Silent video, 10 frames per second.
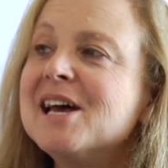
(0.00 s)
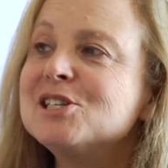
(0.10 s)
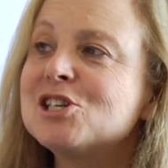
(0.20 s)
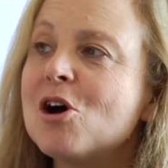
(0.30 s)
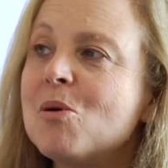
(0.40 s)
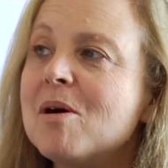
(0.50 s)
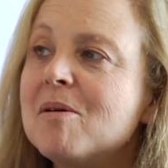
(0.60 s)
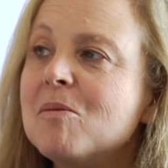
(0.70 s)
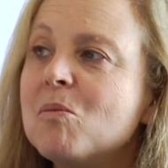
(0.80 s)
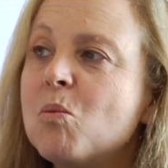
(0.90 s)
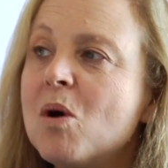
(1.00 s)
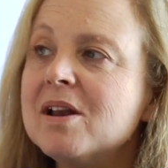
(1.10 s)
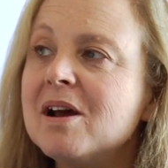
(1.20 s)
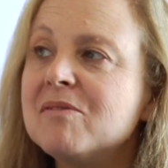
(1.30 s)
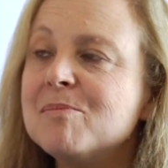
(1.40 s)
So
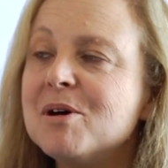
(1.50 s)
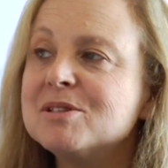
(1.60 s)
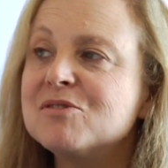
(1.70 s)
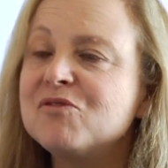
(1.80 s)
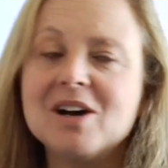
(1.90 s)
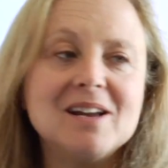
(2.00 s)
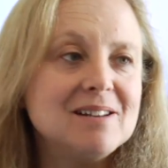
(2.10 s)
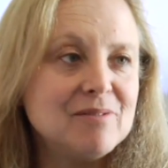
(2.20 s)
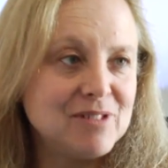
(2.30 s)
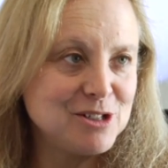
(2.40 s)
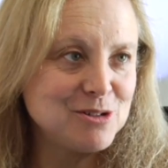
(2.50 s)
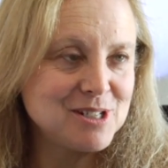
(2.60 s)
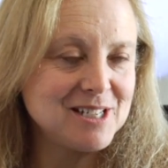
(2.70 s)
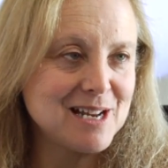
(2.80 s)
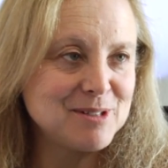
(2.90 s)
one of the most fun features
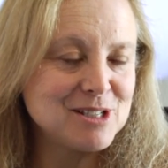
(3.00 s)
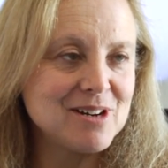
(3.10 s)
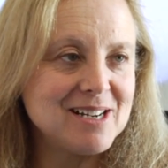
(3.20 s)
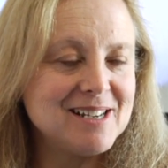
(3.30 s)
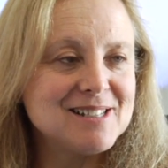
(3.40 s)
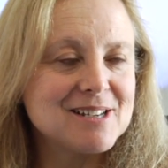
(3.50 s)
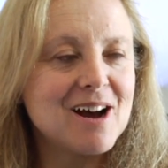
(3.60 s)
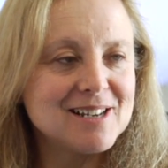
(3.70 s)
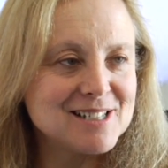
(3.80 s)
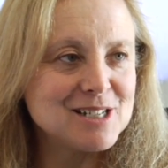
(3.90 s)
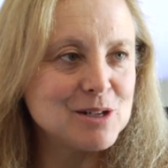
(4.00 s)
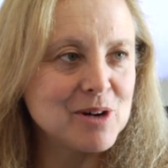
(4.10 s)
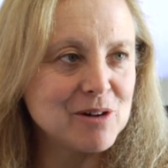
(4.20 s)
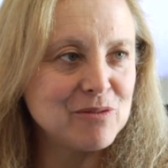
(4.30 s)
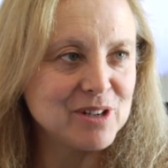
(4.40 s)
to demonstrate is
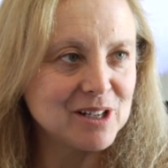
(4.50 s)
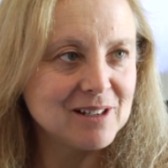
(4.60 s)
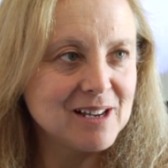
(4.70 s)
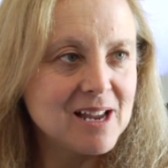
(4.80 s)
Content-Aware Fill.